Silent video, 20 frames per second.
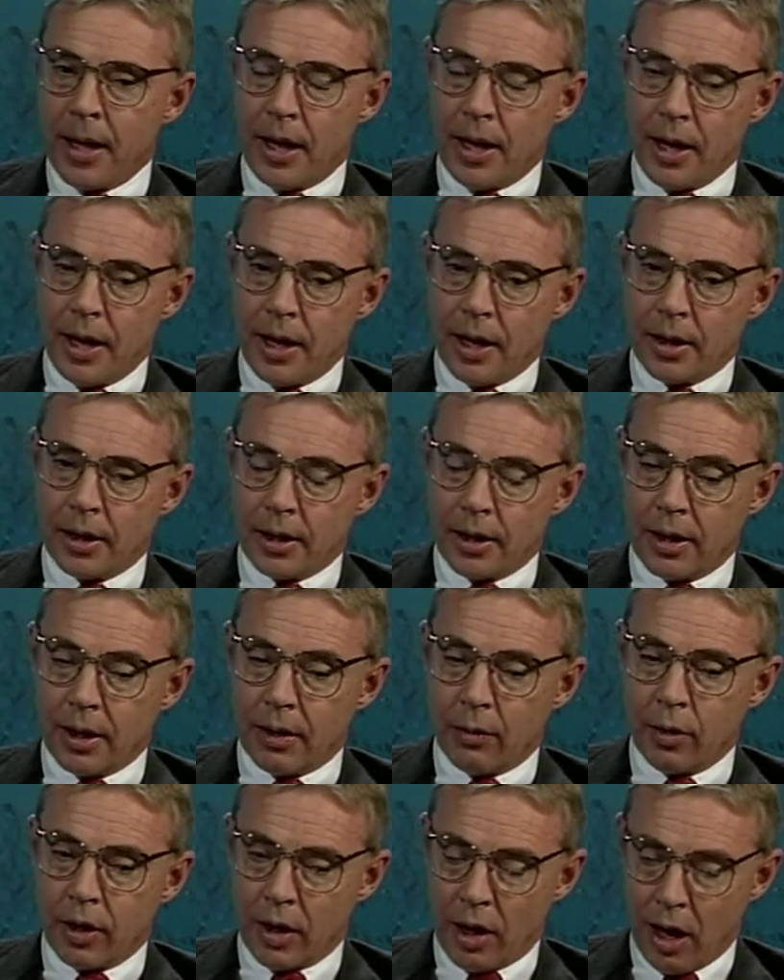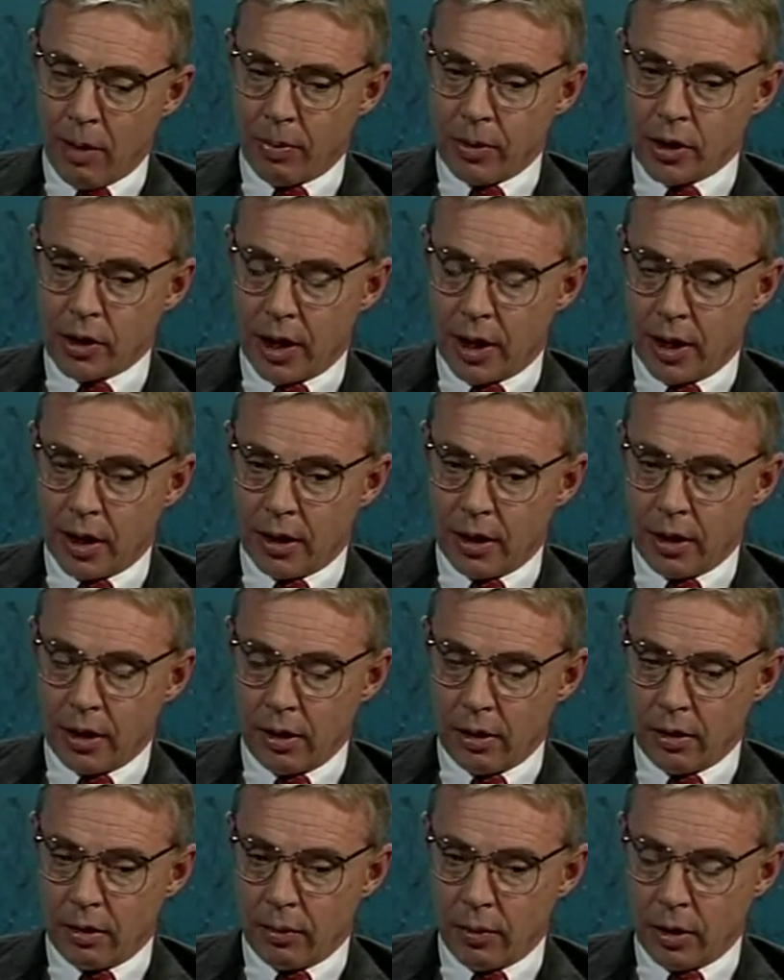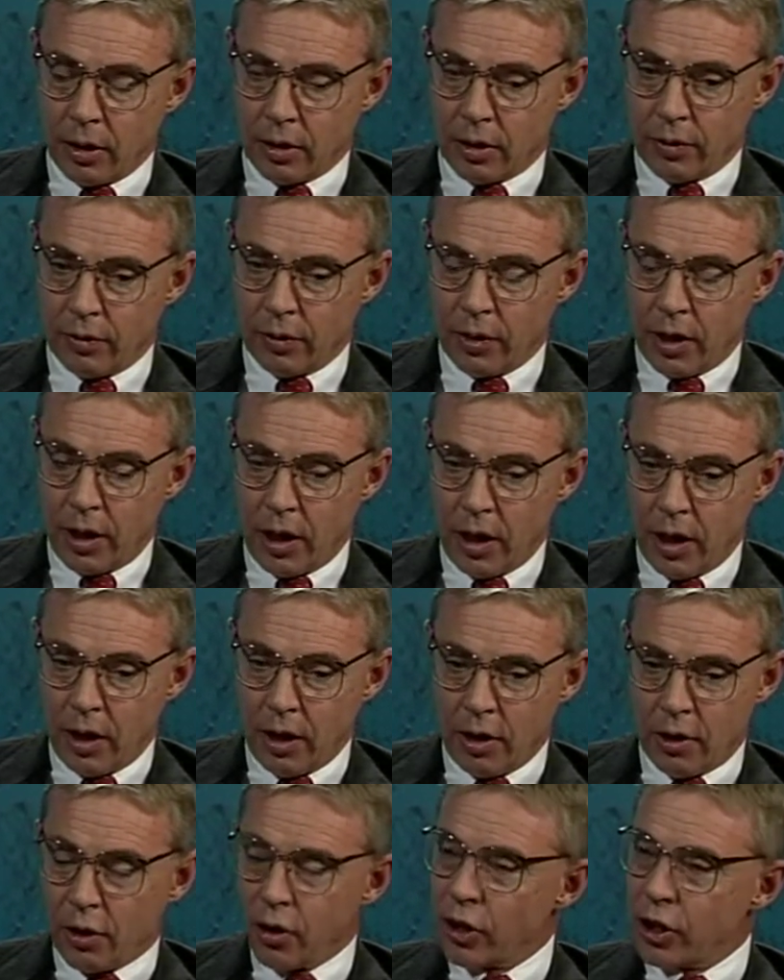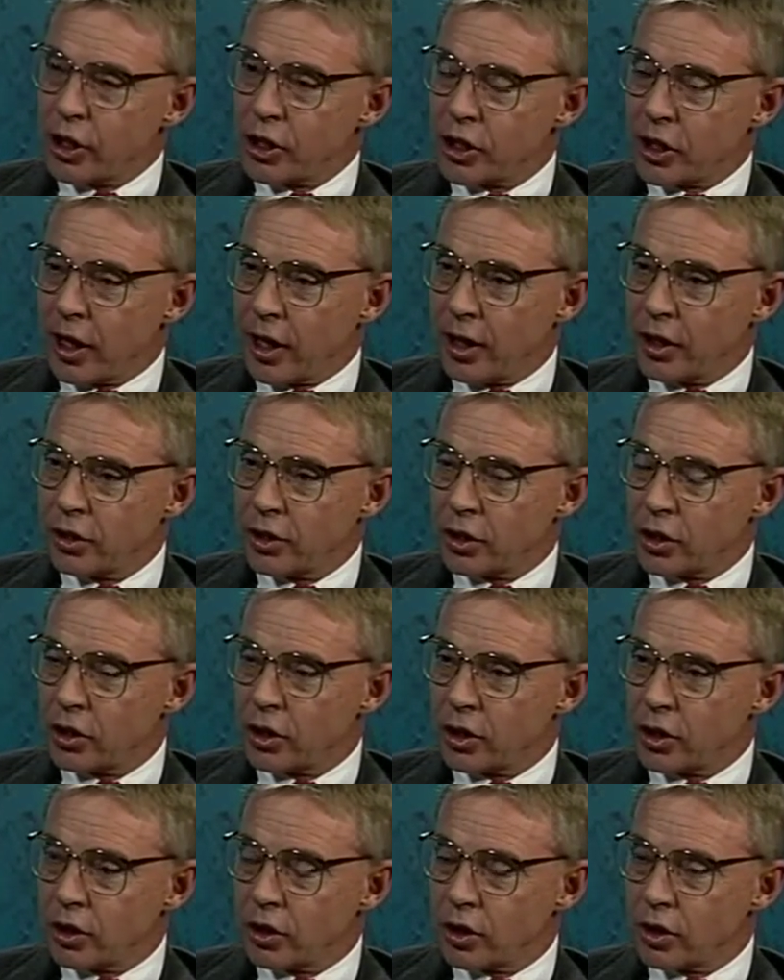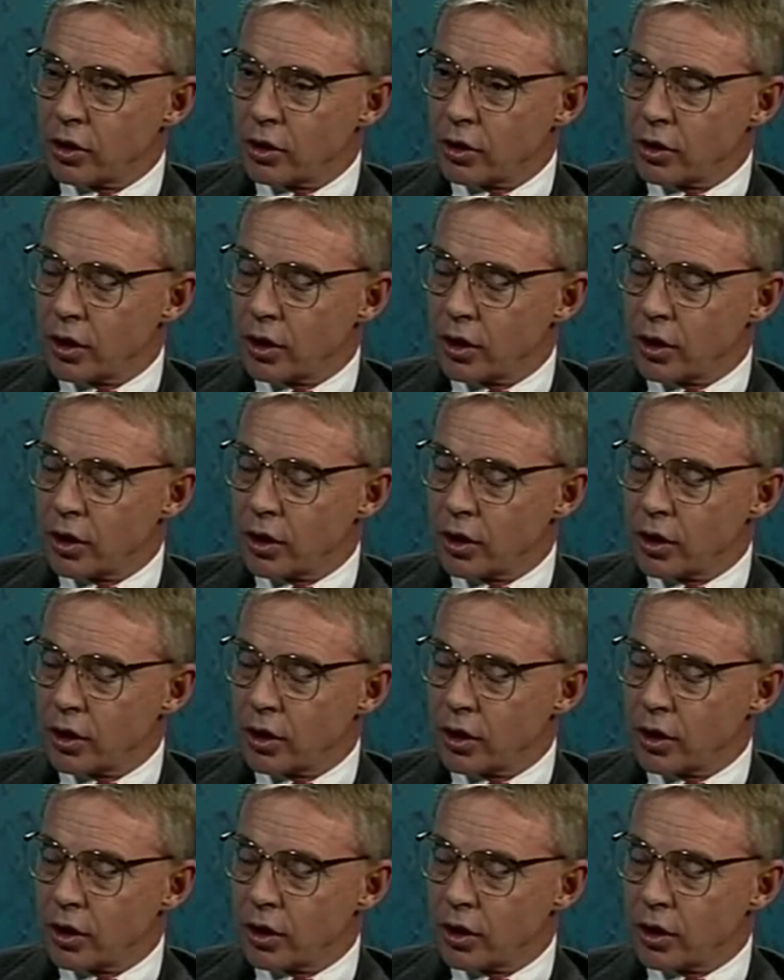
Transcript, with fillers: And uh, we accomplished that, I think, in a relatively early stage of the six years.